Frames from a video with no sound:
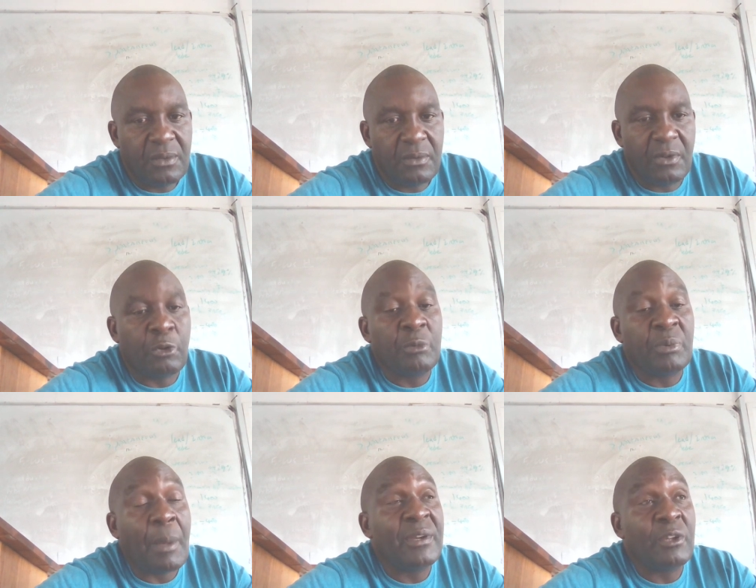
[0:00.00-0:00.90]
You're not going
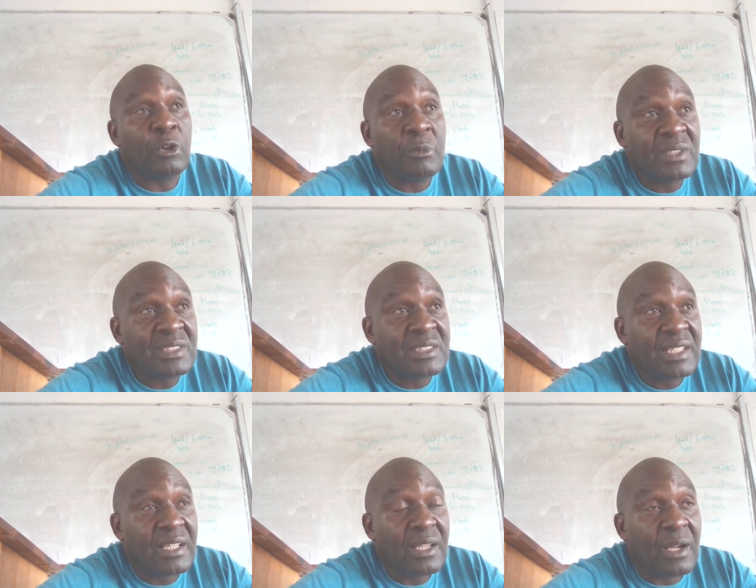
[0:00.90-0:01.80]
to become an economist
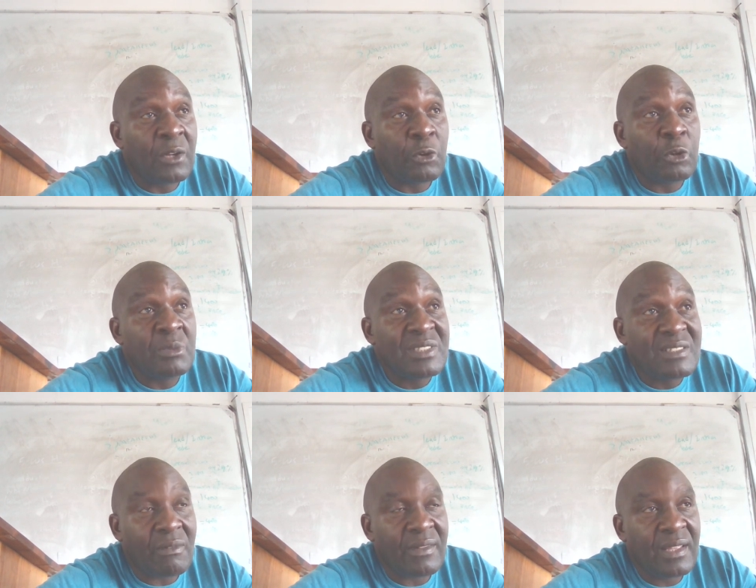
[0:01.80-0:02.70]

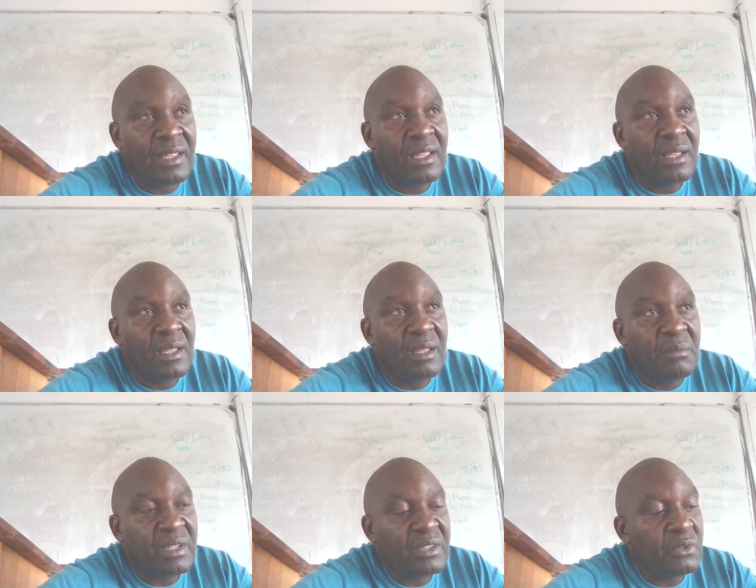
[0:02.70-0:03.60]
rather,
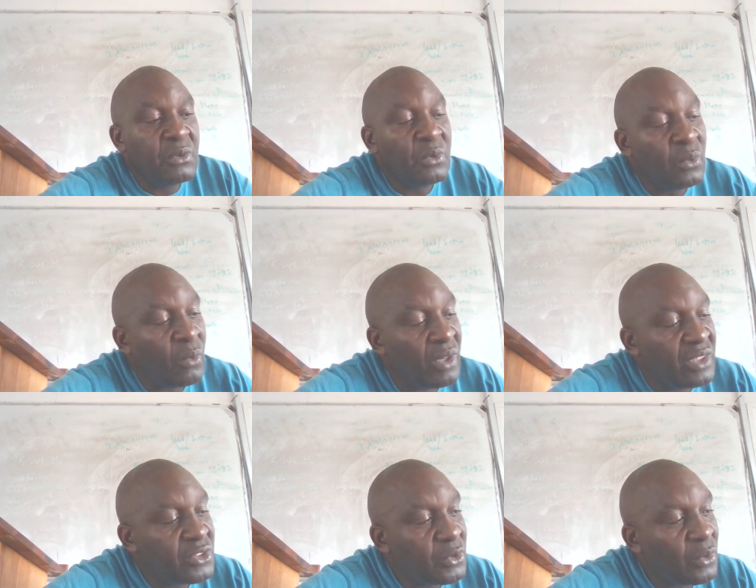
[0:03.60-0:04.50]
but you
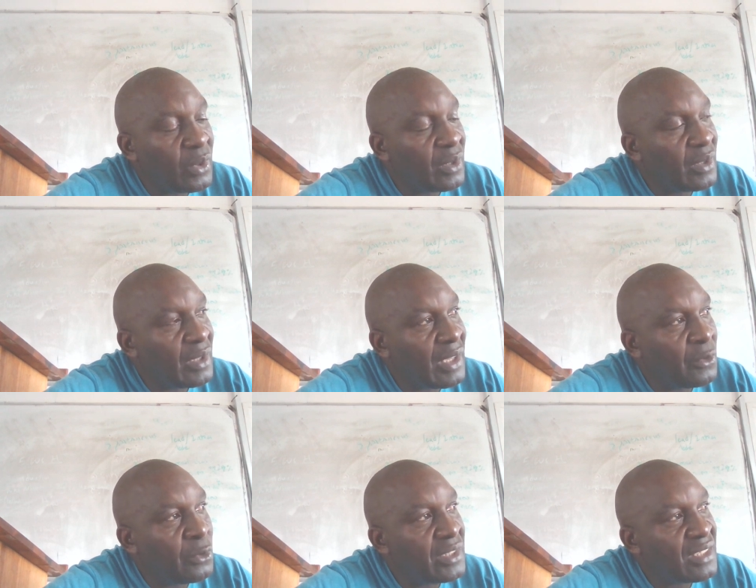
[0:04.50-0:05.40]
want to
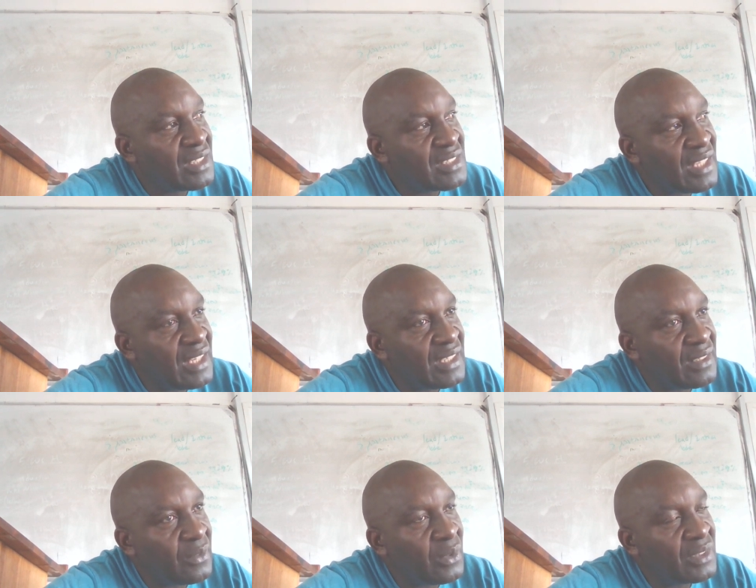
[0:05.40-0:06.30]
go and
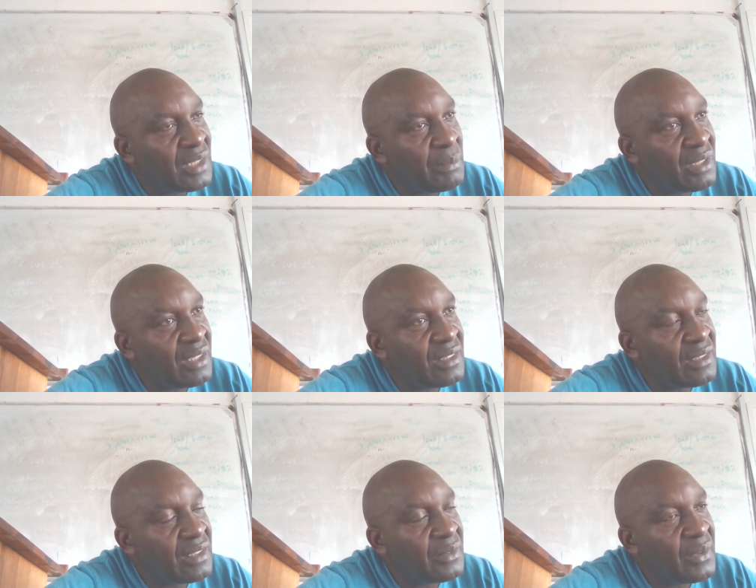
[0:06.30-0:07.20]
understand what's
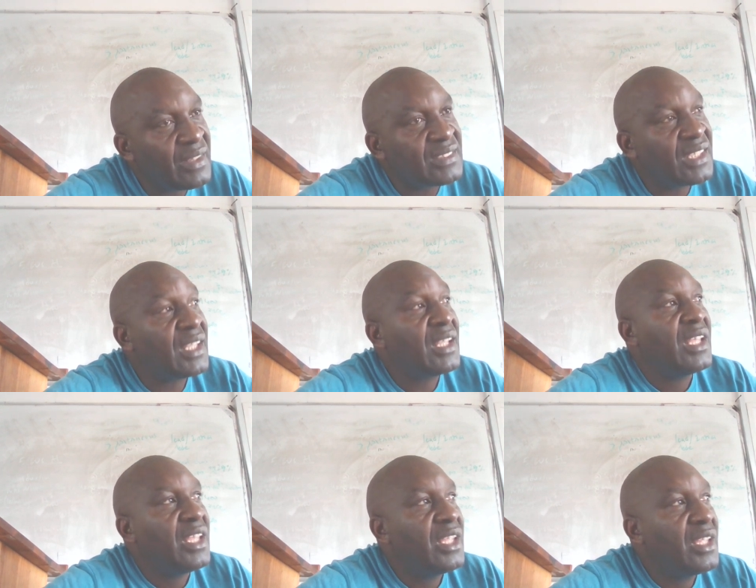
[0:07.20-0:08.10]
happening when they say
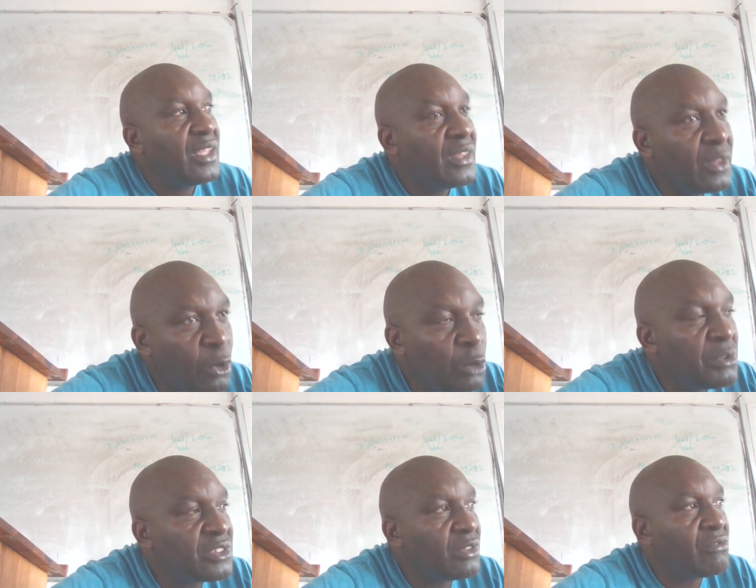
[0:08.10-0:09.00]
the
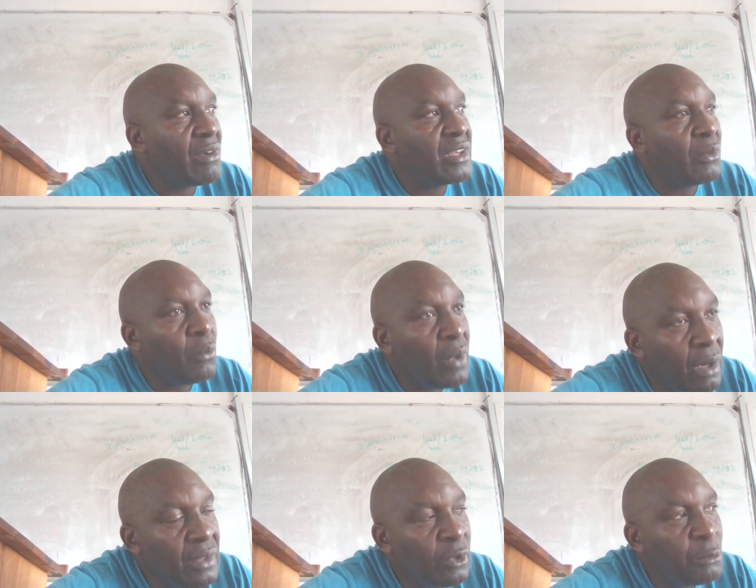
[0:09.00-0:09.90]
economy is not running
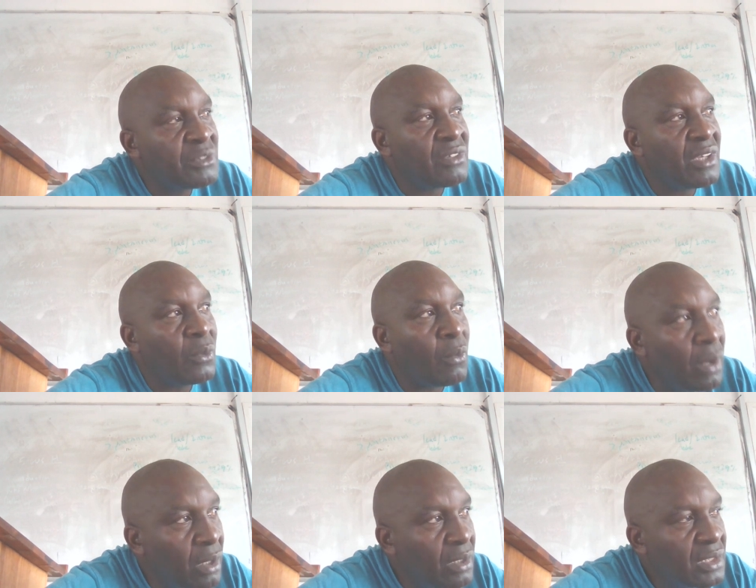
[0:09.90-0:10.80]
well, the economy is running
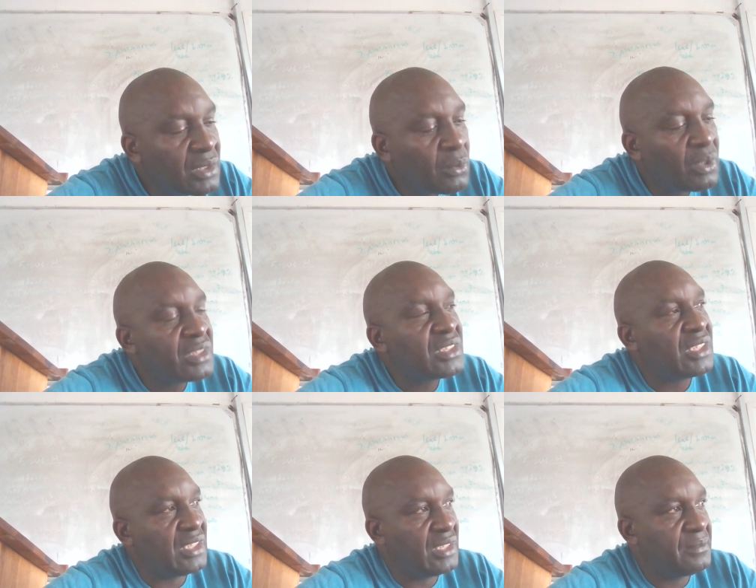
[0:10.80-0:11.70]
well. What is
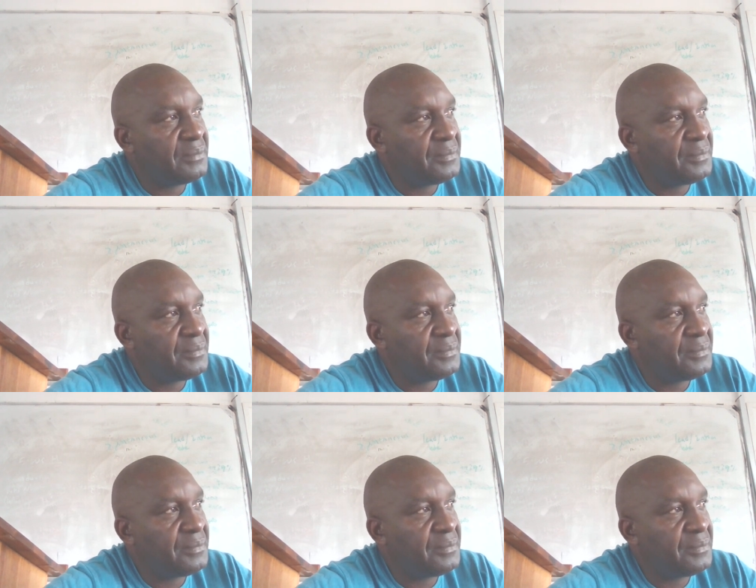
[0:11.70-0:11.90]
it?